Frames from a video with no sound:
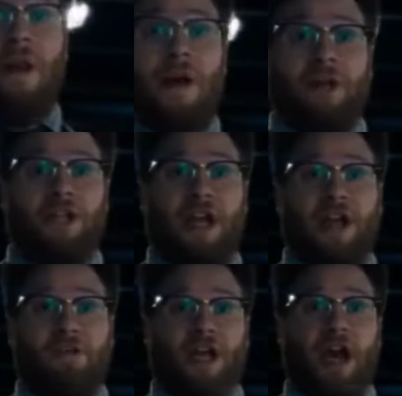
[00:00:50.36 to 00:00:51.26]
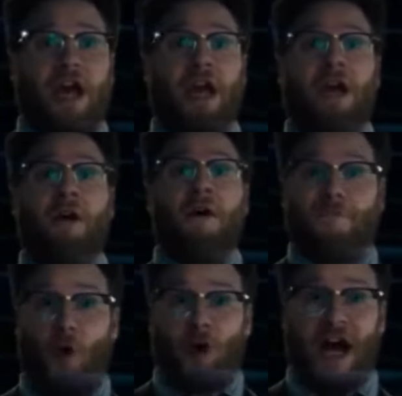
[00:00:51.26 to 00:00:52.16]
Eminem just said he was gay
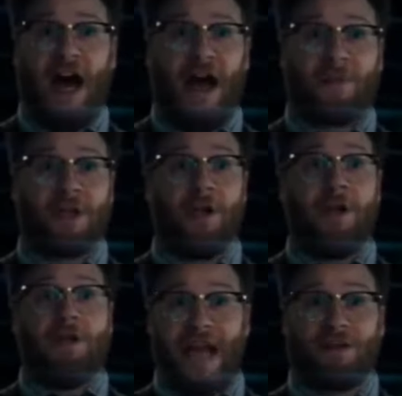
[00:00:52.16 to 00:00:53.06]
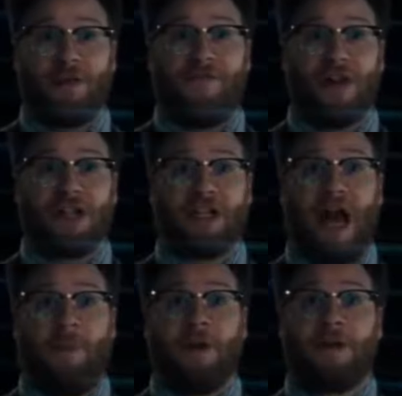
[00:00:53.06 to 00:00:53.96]
4 times. That's what the fuck
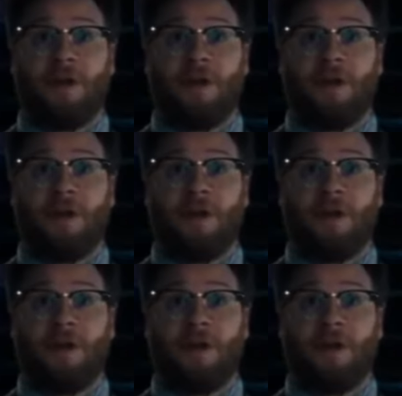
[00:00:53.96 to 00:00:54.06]
just happened.